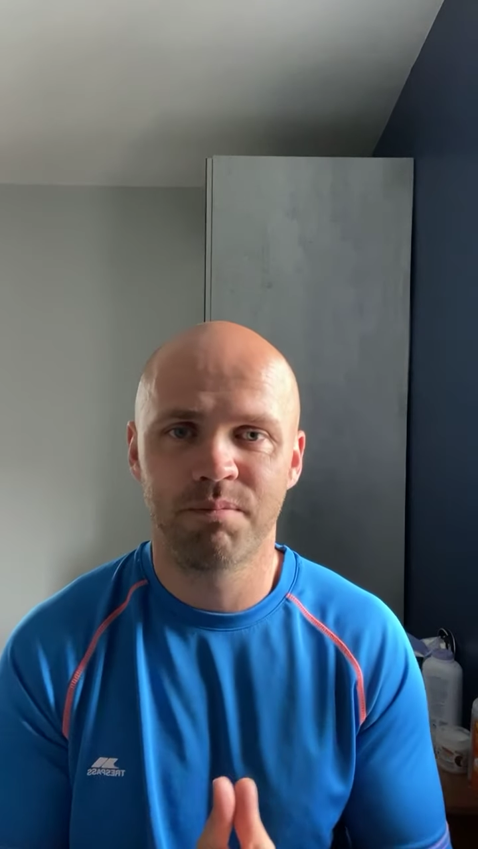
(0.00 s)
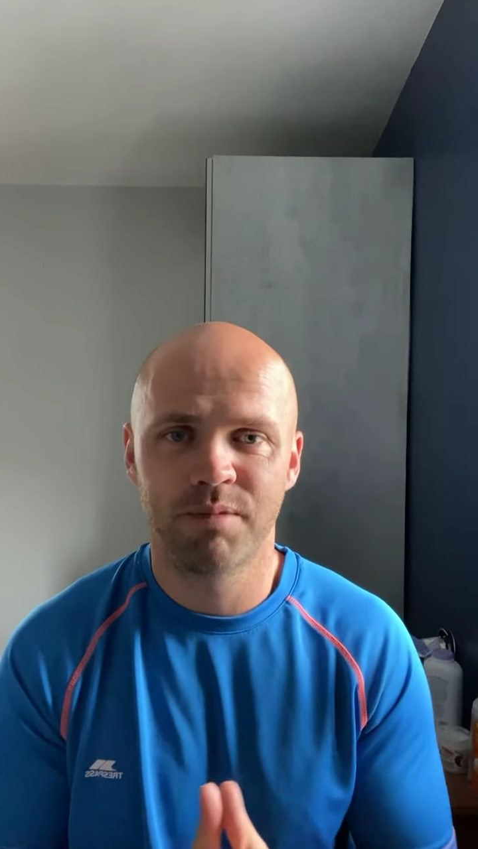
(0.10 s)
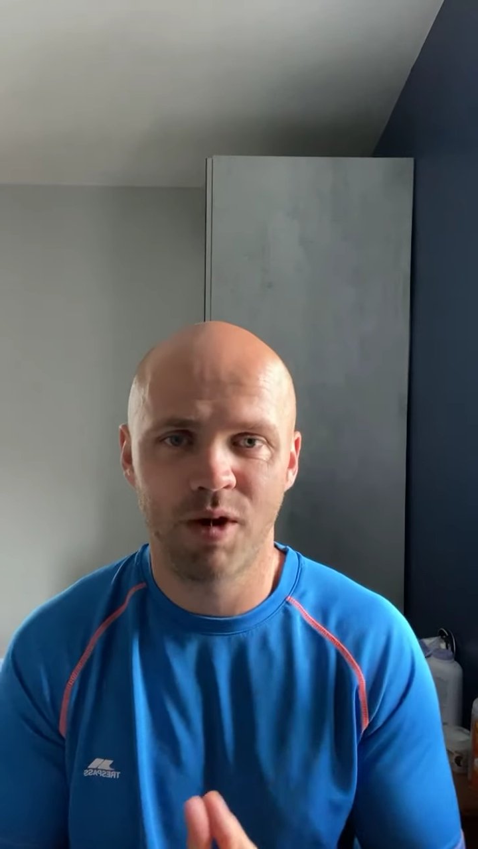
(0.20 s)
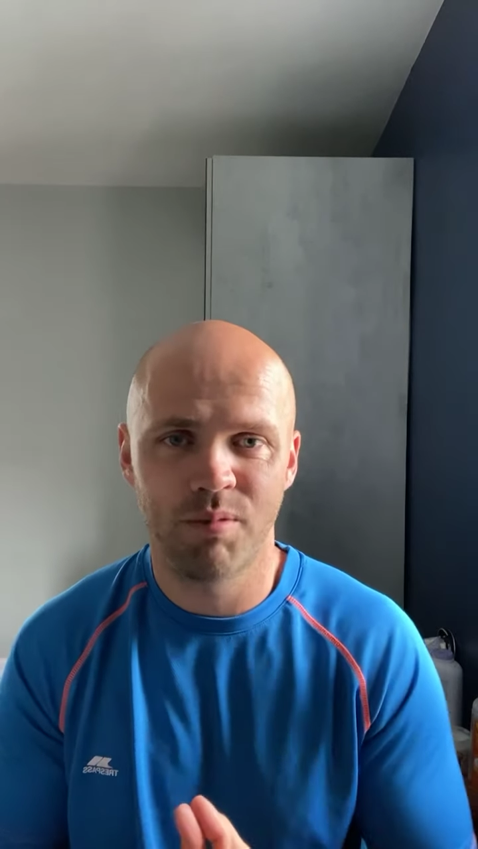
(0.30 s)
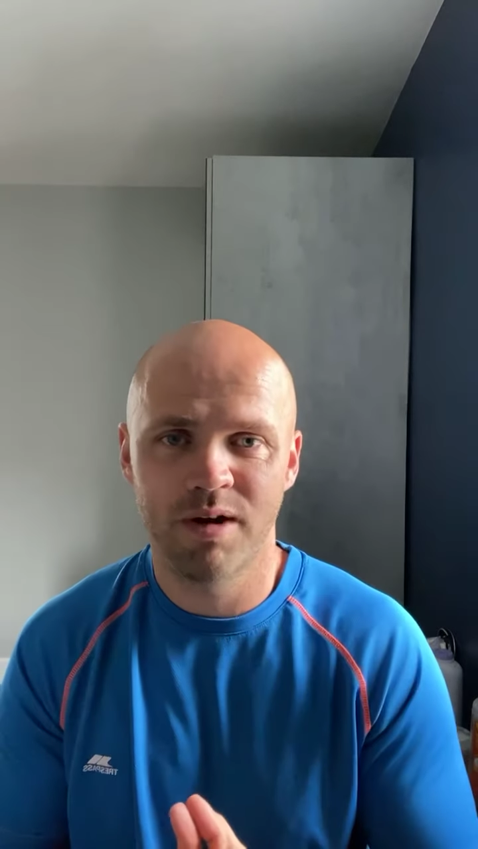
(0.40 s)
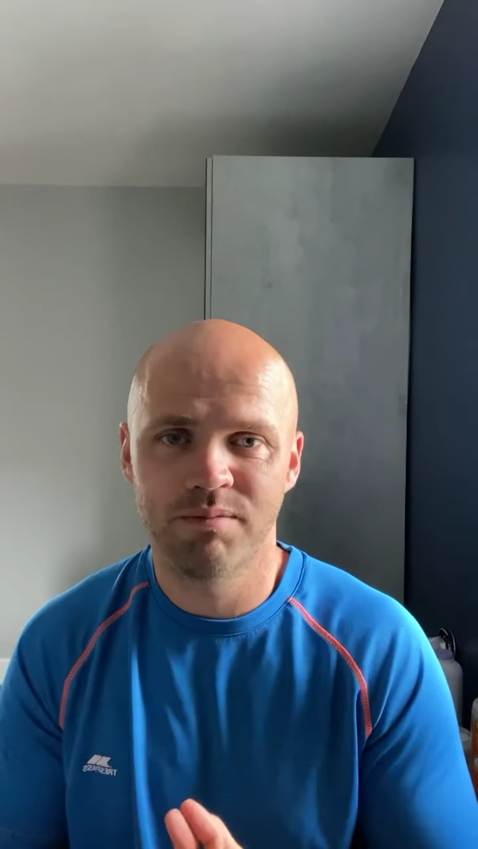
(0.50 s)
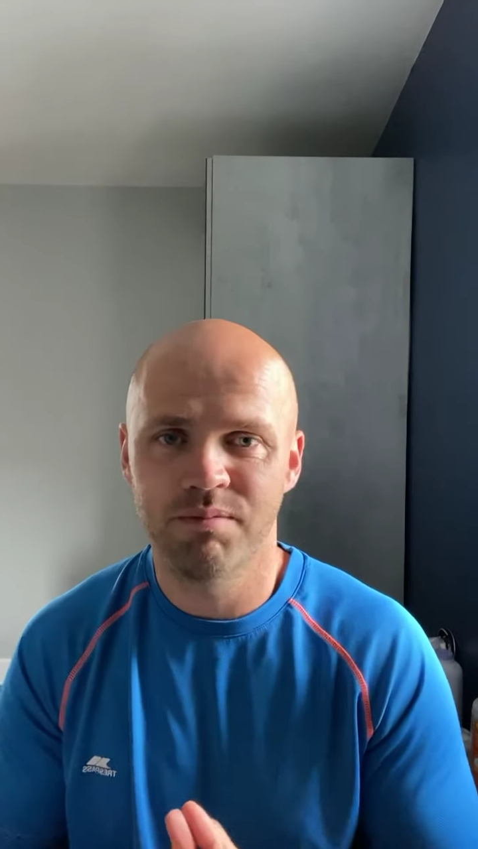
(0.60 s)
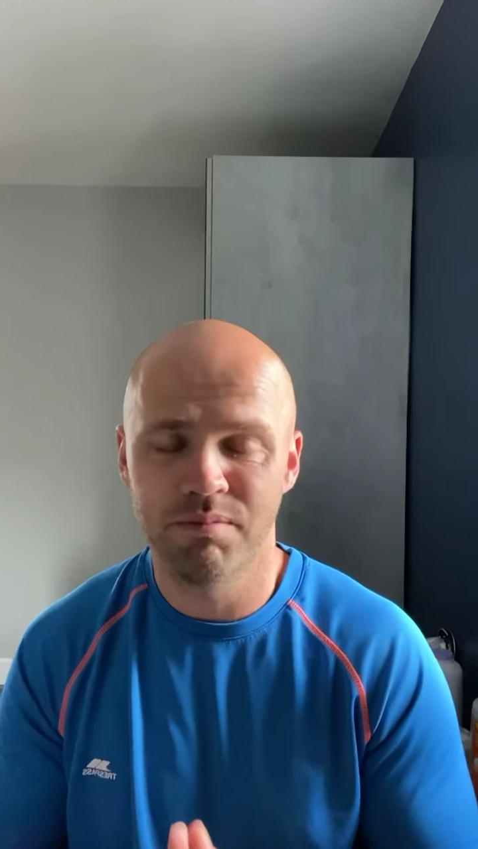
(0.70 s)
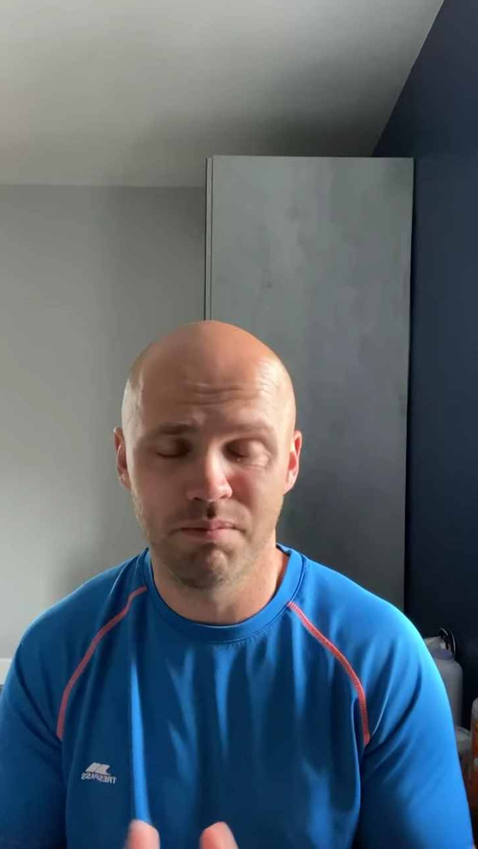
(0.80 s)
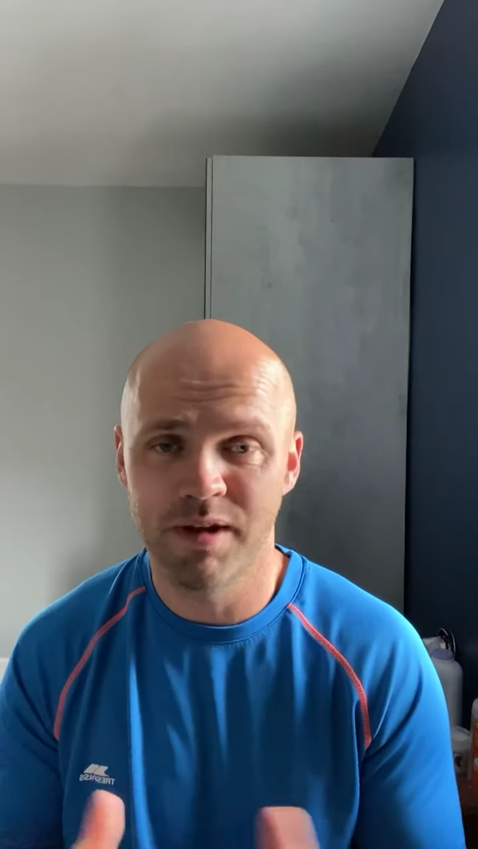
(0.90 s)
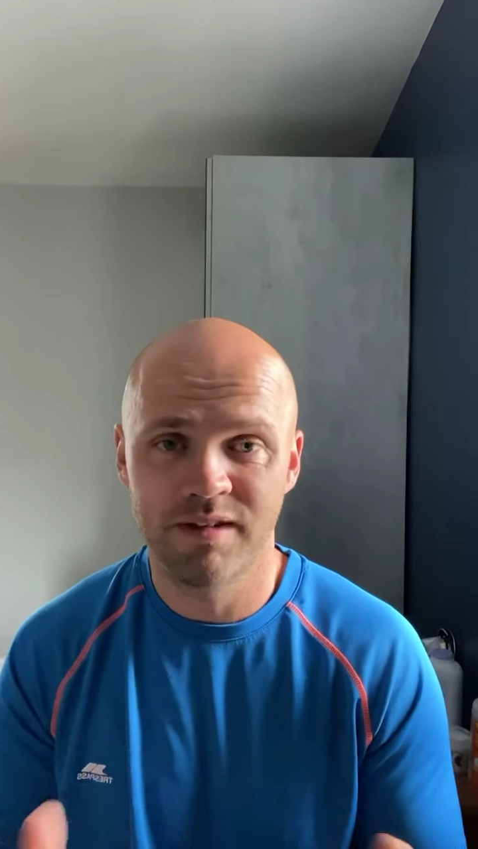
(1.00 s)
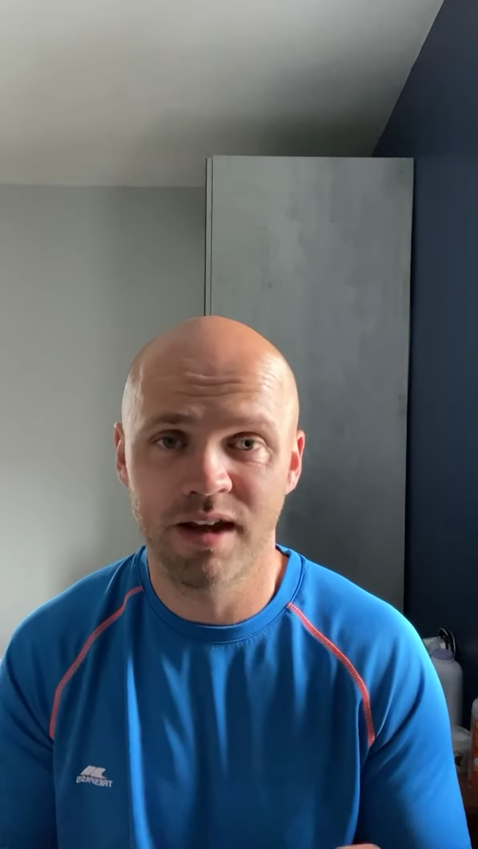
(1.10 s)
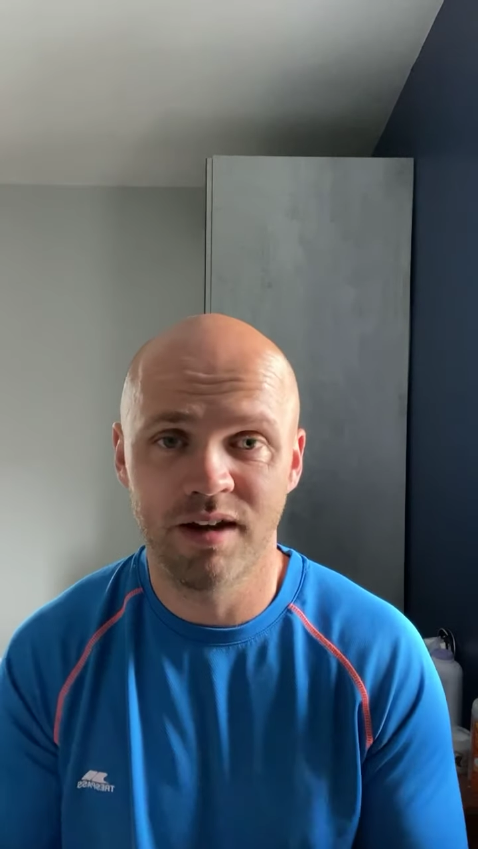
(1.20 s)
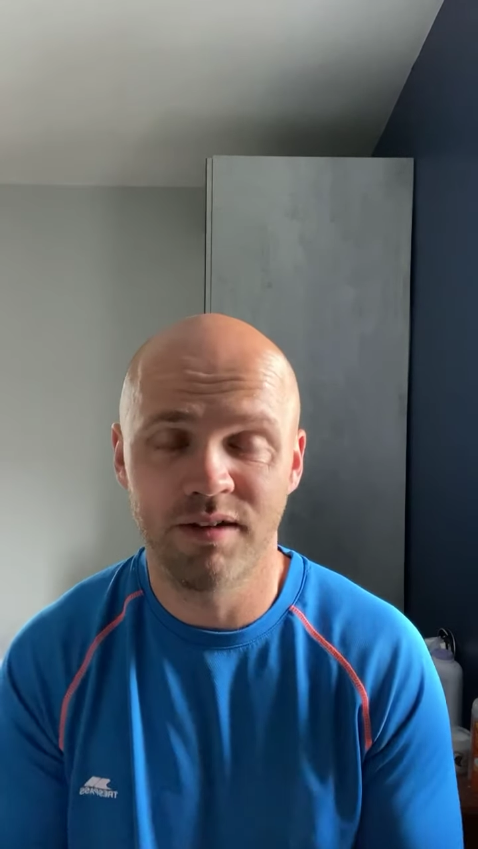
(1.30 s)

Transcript: That was my mentality.